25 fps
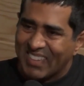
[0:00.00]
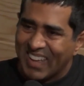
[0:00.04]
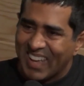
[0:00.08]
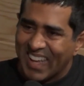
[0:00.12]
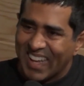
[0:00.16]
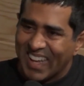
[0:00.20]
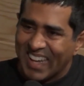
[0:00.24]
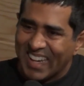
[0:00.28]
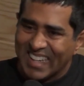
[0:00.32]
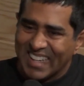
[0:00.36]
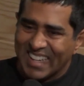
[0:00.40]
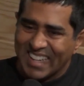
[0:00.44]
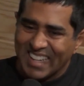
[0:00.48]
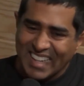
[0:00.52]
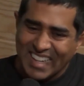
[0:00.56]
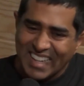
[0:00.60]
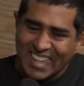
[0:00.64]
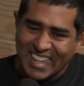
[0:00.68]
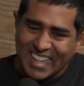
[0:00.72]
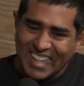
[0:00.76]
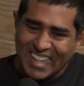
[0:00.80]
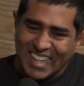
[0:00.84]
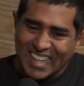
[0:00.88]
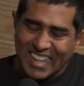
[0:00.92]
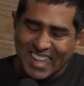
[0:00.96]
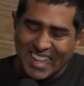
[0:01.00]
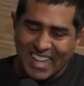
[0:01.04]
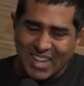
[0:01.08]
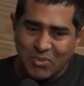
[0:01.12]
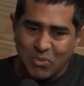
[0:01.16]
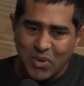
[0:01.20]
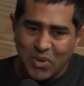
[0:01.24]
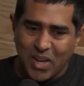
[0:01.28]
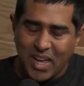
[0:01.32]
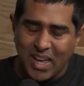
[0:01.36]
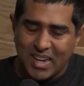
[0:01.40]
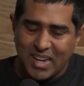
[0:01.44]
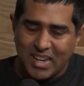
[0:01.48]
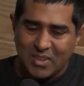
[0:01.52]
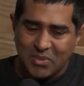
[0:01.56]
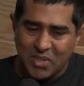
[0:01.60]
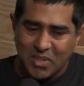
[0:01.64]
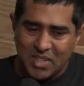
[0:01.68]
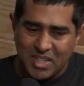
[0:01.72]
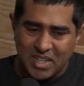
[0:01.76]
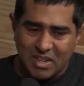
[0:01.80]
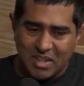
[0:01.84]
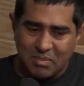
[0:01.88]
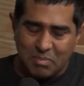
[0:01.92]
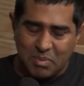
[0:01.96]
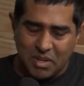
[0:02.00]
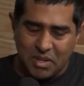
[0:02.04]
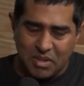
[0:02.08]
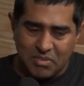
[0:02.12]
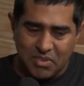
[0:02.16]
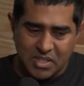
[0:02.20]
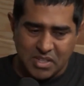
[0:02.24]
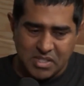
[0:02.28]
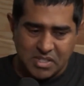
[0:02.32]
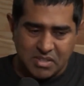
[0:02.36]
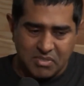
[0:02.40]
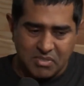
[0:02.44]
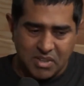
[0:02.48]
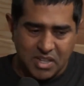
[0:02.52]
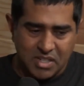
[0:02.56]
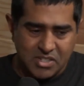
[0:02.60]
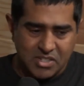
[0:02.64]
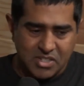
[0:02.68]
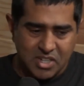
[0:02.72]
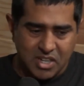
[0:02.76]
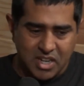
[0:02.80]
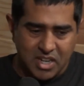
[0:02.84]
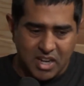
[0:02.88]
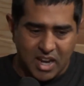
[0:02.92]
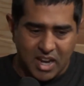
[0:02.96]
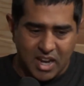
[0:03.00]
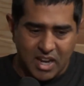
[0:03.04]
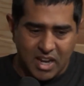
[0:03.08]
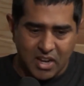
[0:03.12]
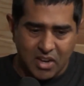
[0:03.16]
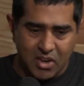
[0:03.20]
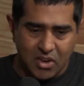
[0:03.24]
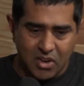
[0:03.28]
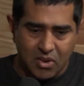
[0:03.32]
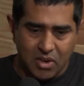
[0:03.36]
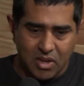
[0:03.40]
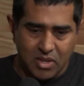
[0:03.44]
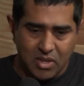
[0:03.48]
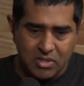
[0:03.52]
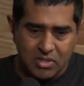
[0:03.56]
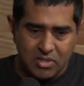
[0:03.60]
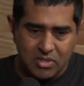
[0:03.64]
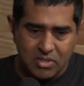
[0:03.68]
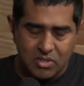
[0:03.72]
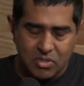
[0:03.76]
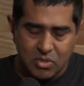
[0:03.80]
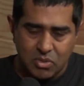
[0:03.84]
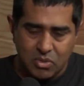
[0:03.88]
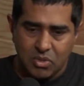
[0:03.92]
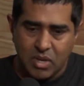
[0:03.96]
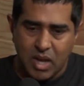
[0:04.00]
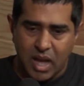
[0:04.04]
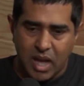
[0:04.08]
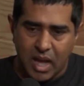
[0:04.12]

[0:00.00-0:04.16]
And like we did a Beer Fest event in Chicago, and two